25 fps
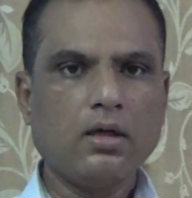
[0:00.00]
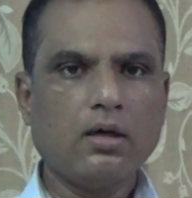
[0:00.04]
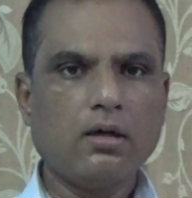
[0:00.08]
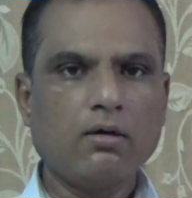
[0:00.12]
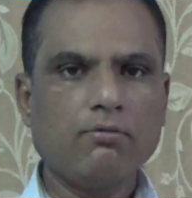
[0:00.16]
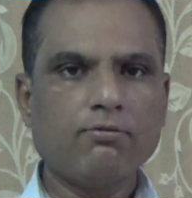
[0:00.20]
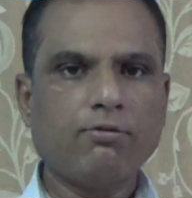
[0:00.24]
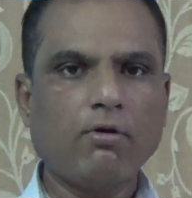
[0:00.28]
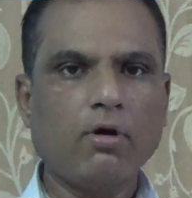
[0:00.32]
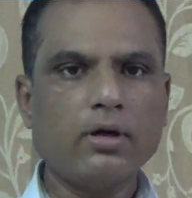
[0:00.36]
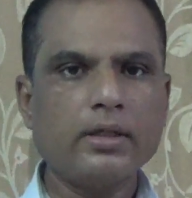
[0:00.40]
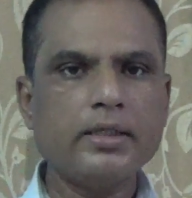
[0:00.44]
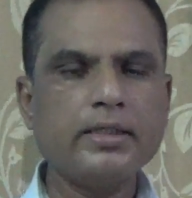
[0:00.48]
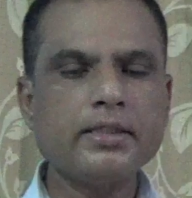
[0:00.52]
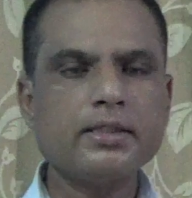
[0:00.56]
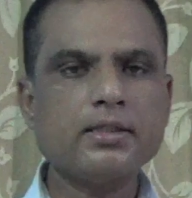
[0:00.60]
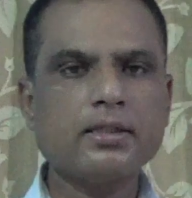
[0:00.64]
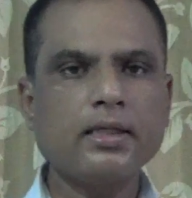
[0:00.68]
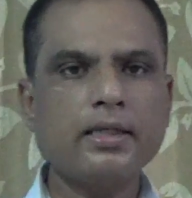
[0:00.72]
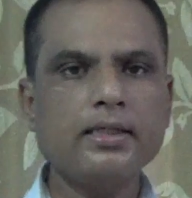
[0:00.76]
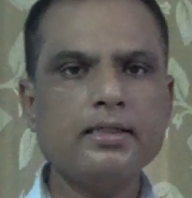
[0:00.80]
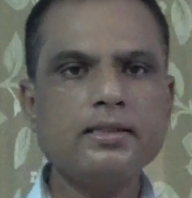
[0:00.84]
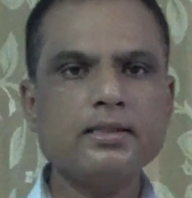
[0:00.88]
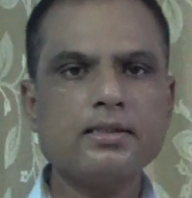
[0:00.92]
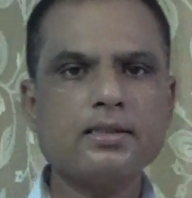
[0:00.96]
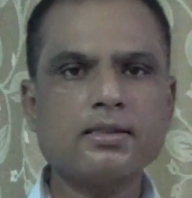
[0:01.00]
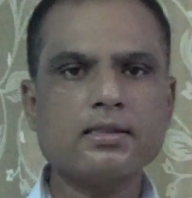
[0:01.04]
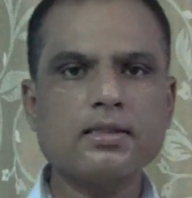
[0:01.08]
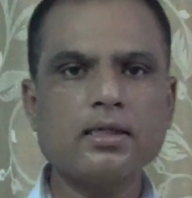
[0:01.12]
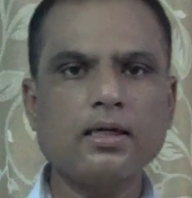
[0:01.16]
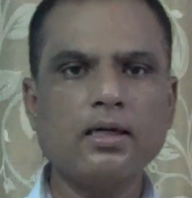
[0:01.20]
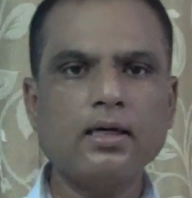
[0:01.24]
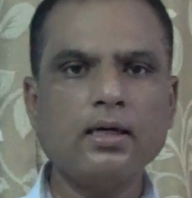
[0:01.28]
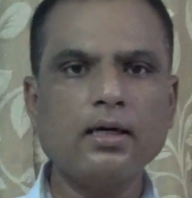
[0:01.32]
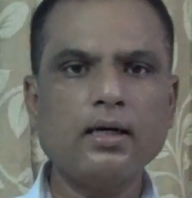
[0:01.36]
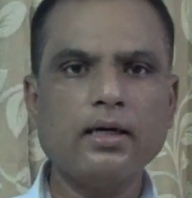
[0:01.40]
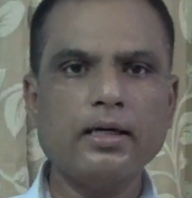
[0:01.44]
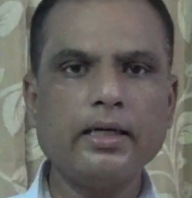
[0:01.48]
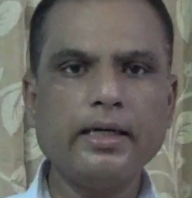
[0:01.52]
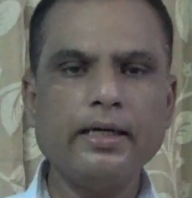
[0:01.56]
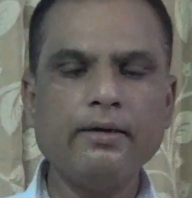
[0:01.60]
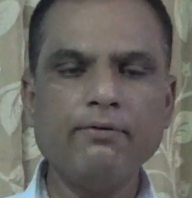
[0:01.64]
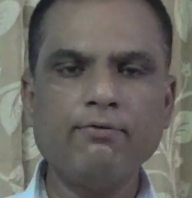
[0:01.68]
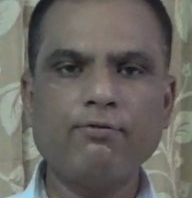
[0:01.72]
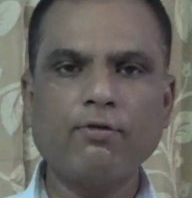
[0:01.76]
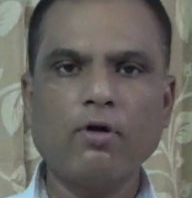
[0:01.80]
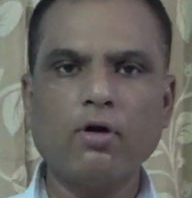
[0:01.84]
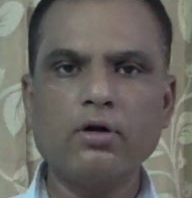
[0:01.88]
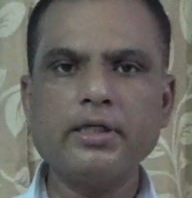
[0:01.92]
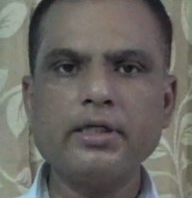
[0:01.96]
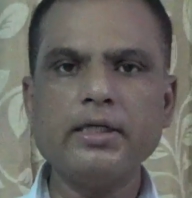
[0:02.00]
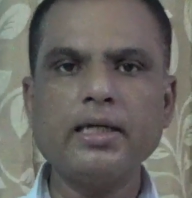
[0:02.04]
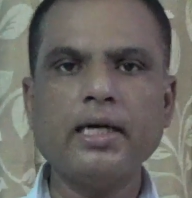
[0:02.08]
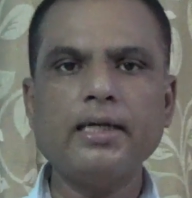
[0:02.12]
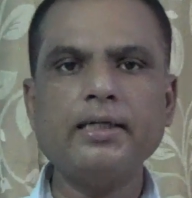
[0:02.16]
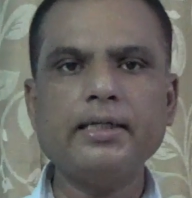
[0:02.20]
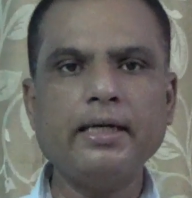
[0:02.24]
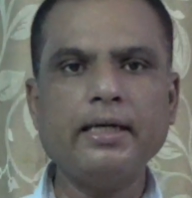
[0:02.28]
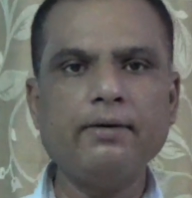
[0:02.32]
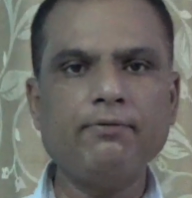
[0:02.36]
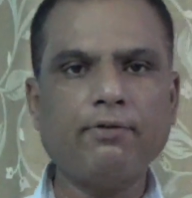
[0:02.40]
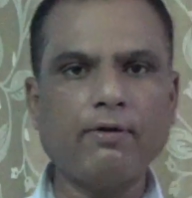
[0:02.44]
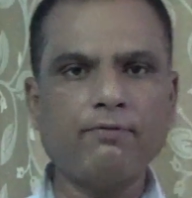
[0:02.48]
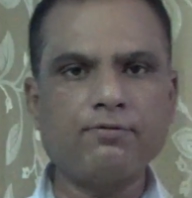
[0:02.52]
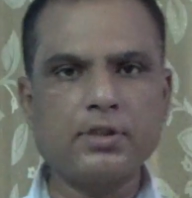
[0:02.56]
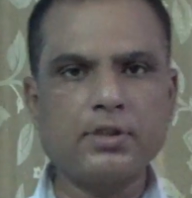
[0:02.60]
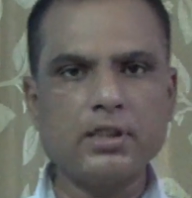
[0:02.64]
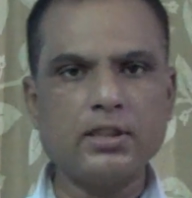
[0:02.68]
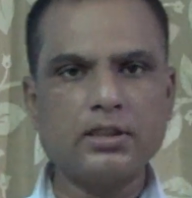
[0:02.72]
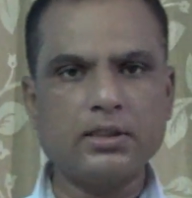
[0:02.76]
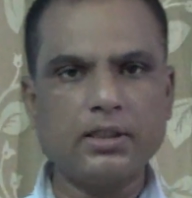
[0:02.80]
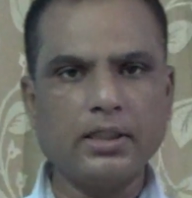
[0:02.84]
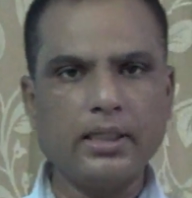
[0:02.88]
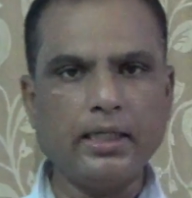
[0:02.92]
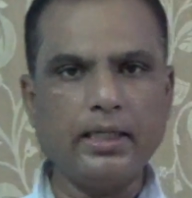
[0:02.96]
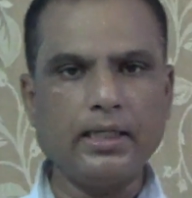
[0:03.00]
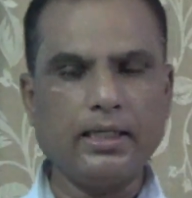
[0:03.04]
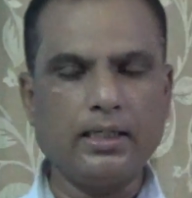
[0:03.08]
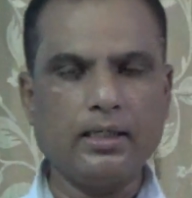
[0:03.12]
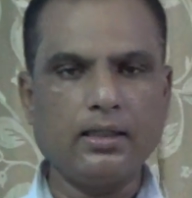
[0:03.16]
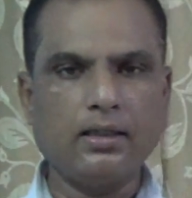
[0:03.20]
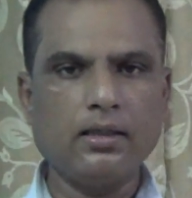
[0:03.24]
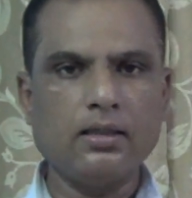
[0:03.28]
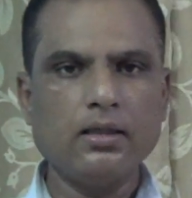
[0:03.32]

For instance, in 1453,